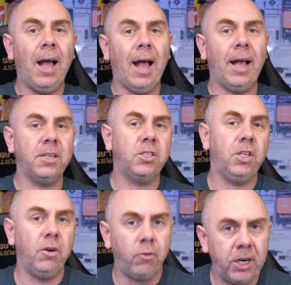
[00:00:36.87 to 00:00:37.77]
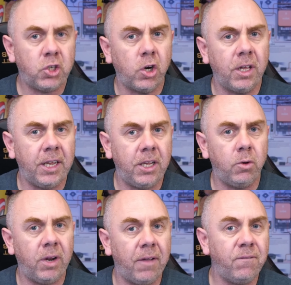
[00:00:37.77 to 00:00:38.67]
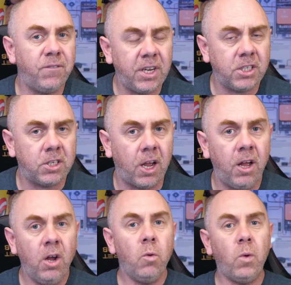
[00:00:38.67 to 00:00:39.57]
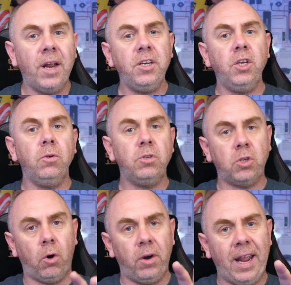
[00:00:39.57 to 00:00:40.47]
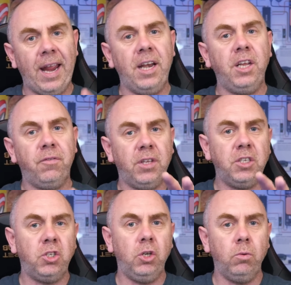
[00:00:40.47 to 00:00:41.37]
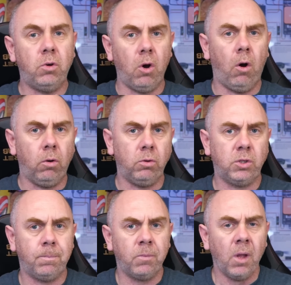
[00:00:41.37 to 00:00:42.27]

as the original E unit in Vista when used on any of these new goggles.